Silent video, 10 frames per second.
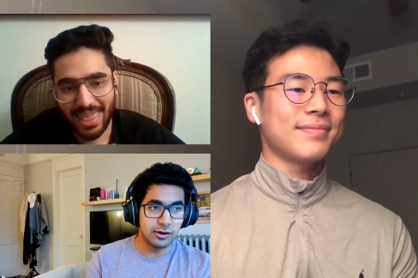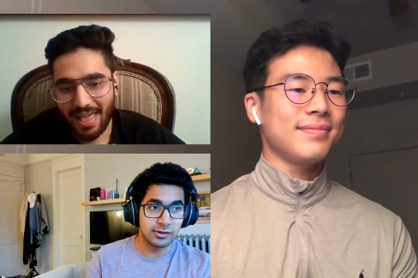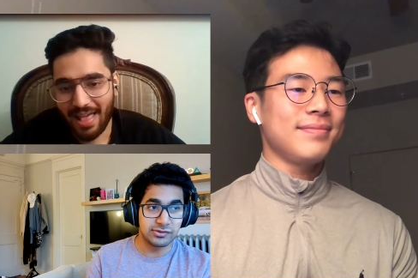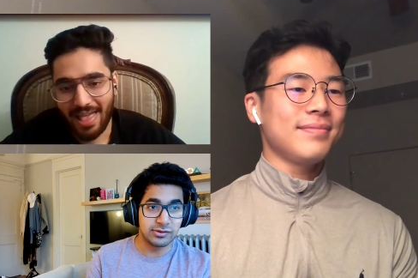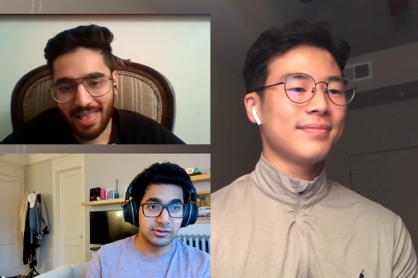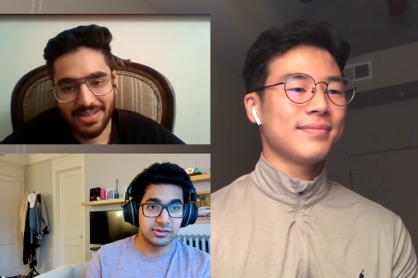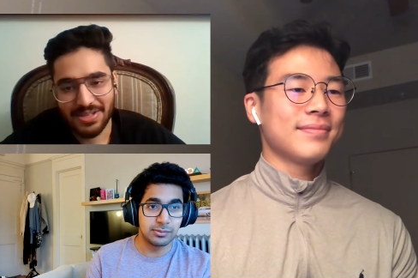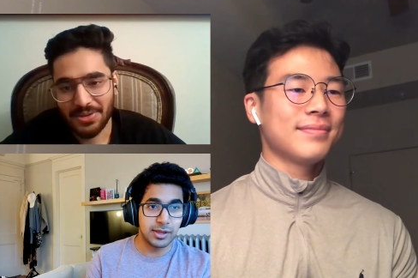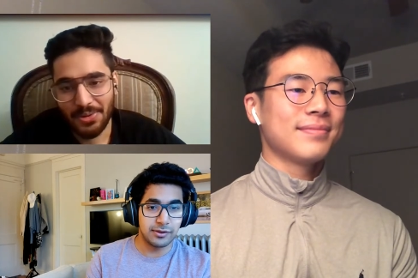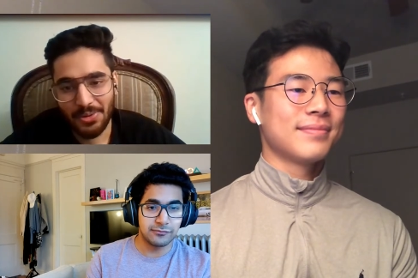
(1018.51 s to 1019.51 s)
Speaker 1: Yeah, it's a,
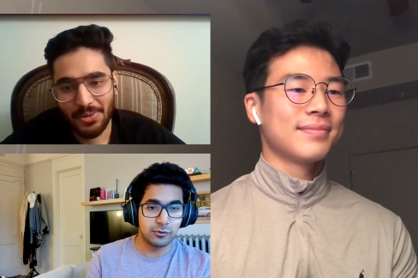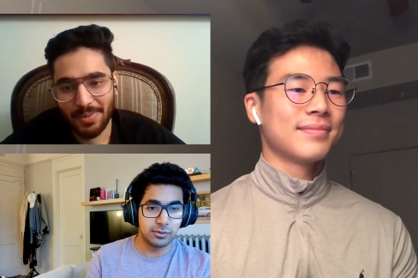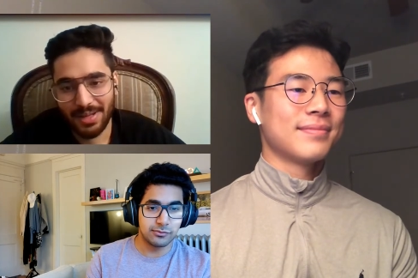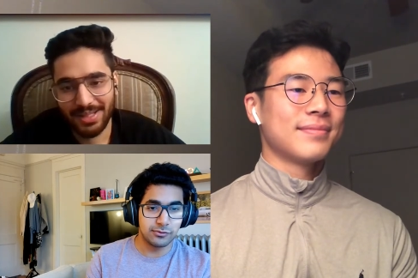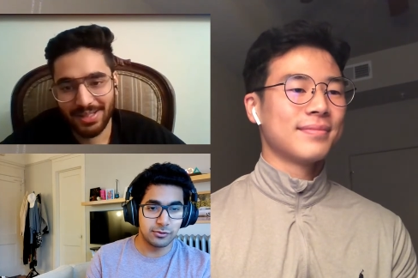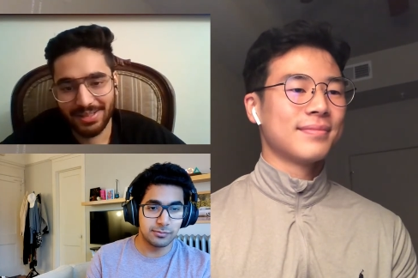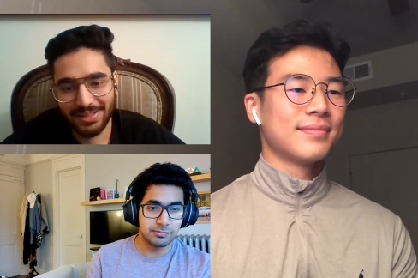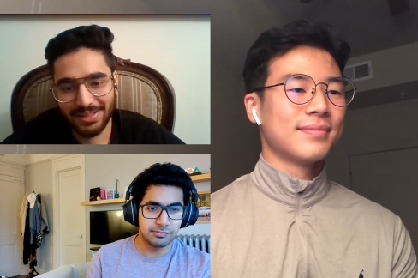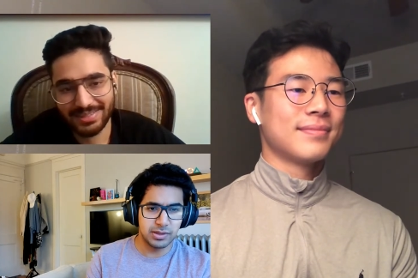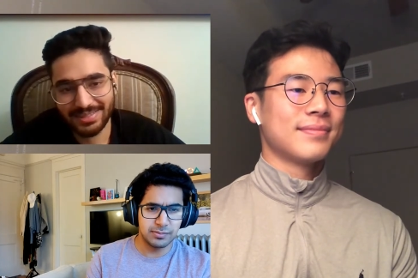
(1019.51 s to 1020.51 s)
it's a platform so
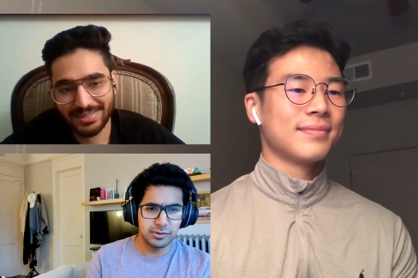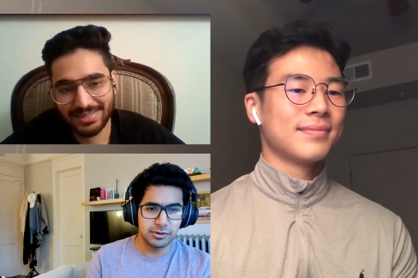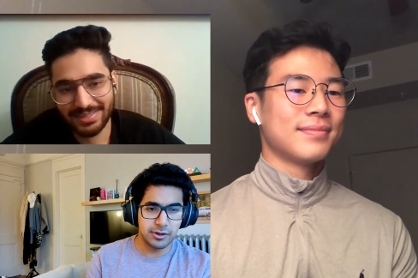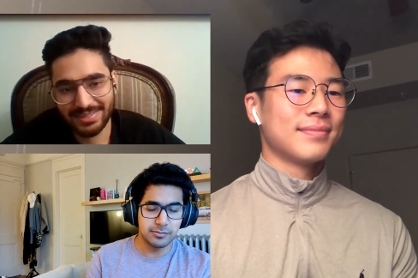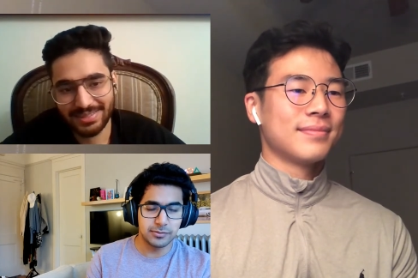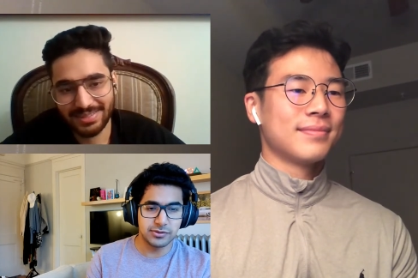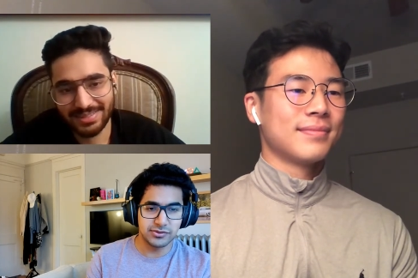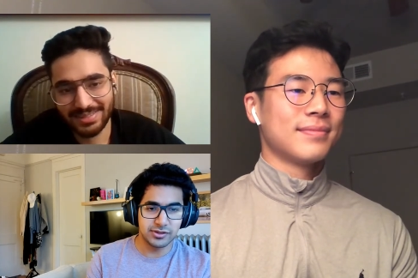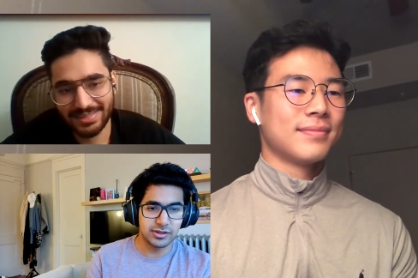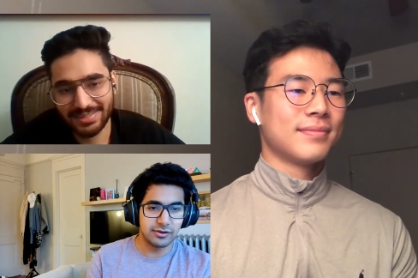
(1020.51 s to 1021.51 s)
for people and
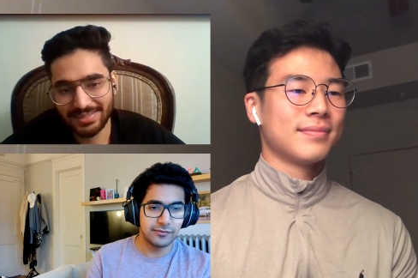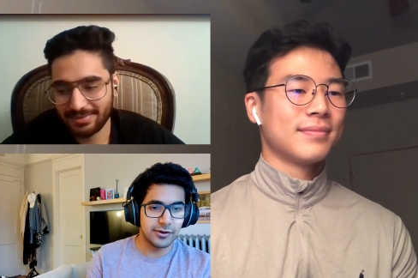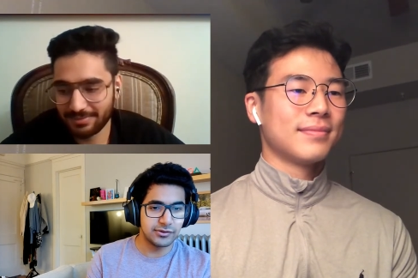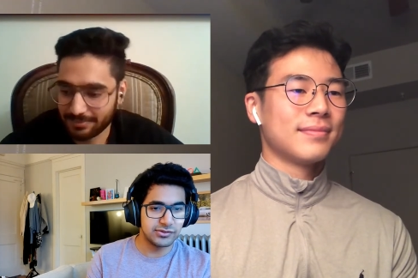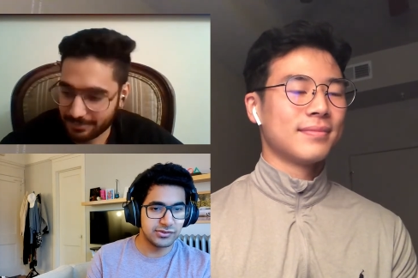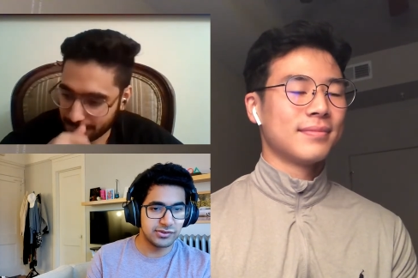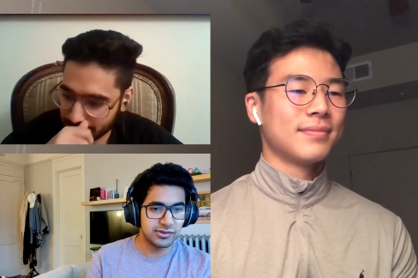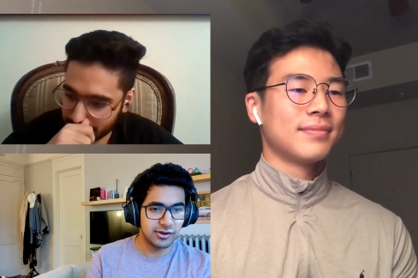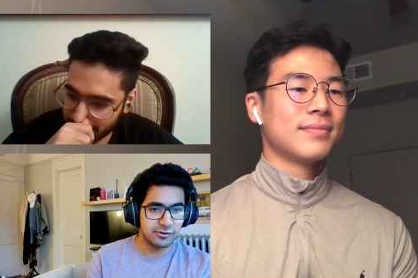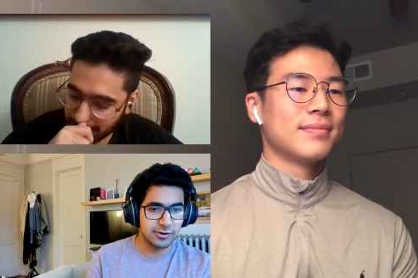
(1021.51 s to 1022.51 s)
companies to get advice.
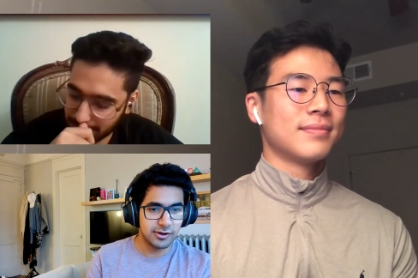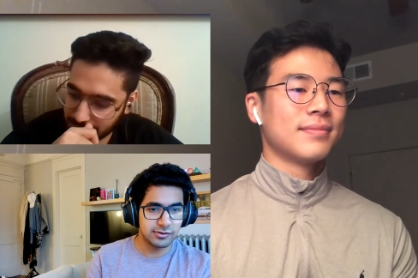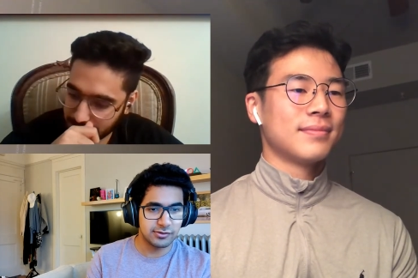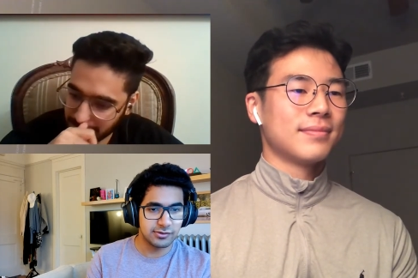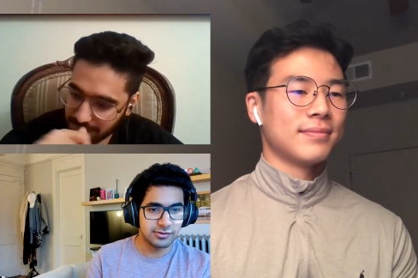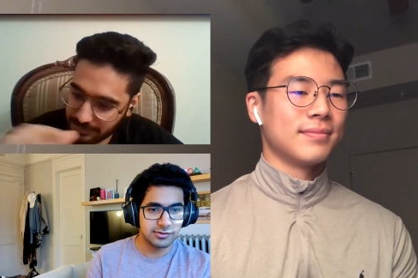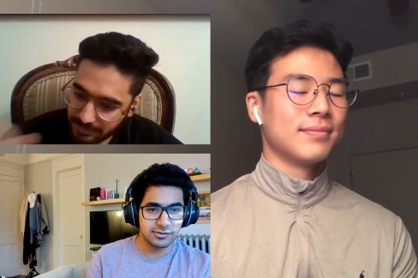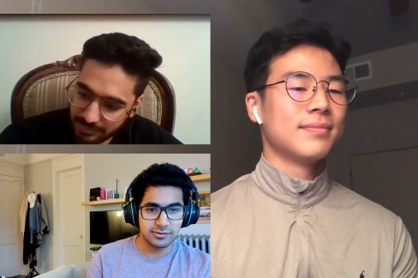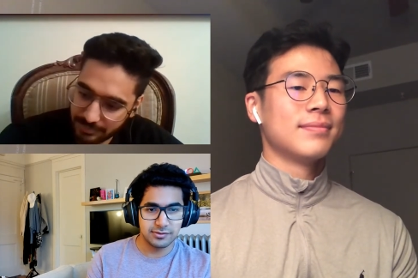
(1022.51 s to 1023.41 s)
Is that correct?